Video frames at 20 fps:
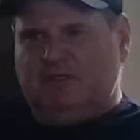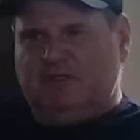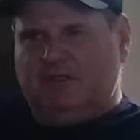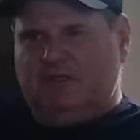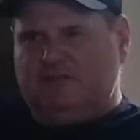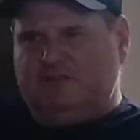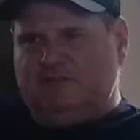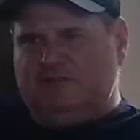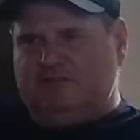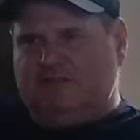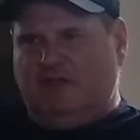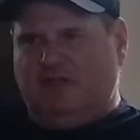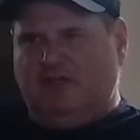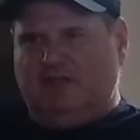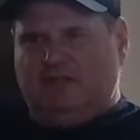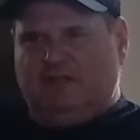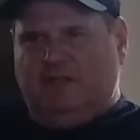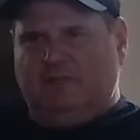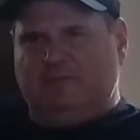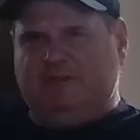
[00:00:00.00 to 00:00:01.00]
And she's
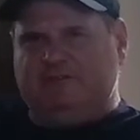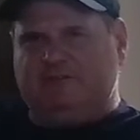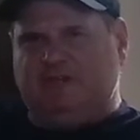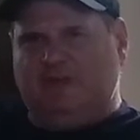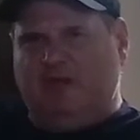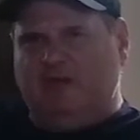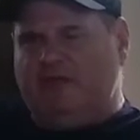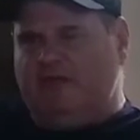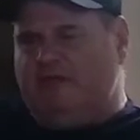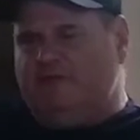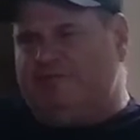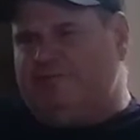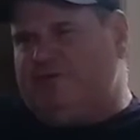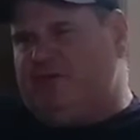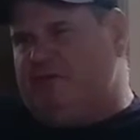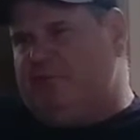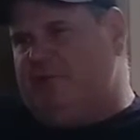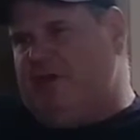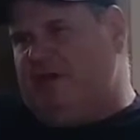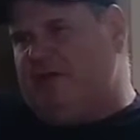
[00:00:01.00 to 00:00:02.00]
all, let me tell you, if
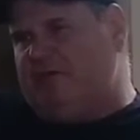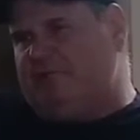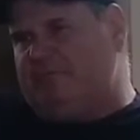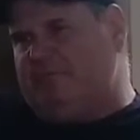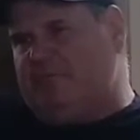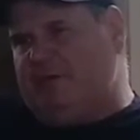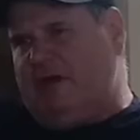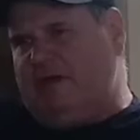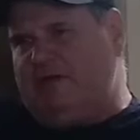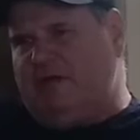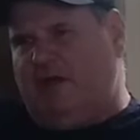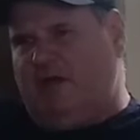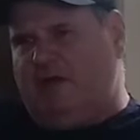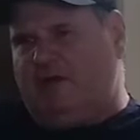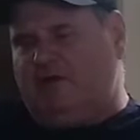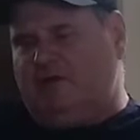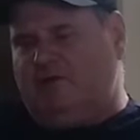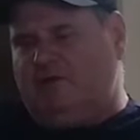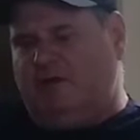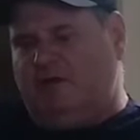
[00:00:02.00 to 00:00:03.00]
you make my
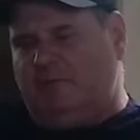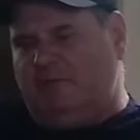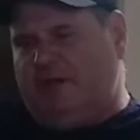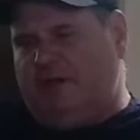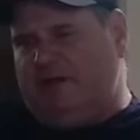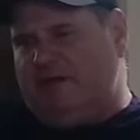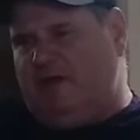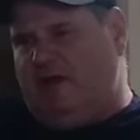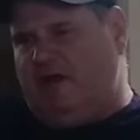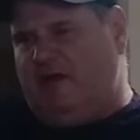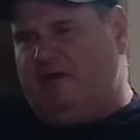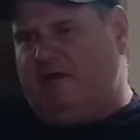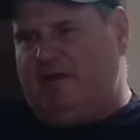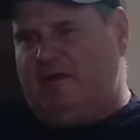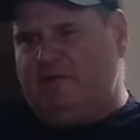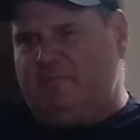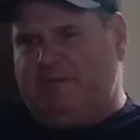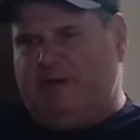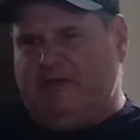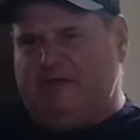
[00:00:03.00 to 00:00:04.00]
daughter and
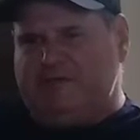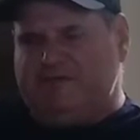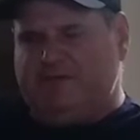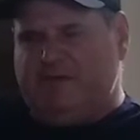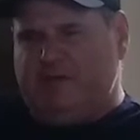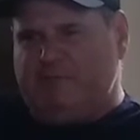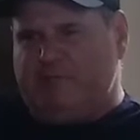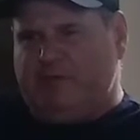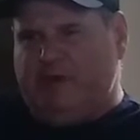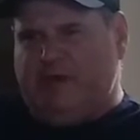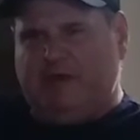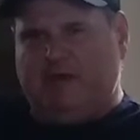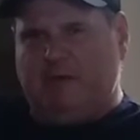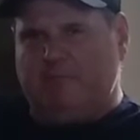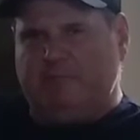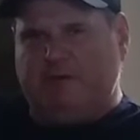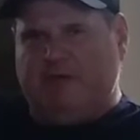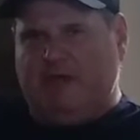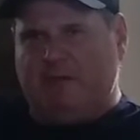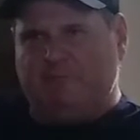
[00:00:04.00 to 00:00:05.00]
her best friend break up
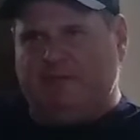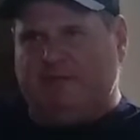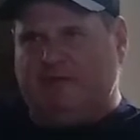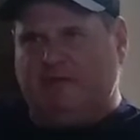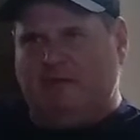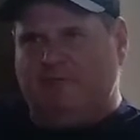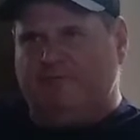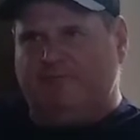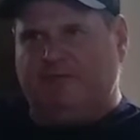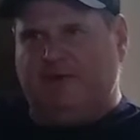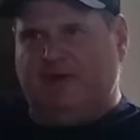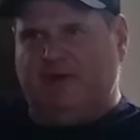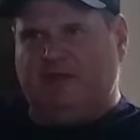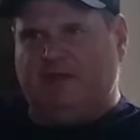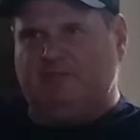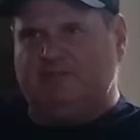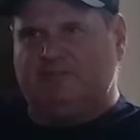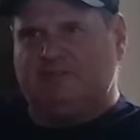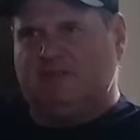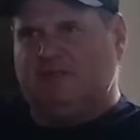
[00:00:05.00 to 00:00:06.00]
and not become
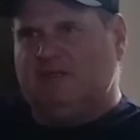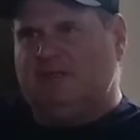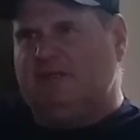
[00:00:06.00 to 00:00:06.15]
friends,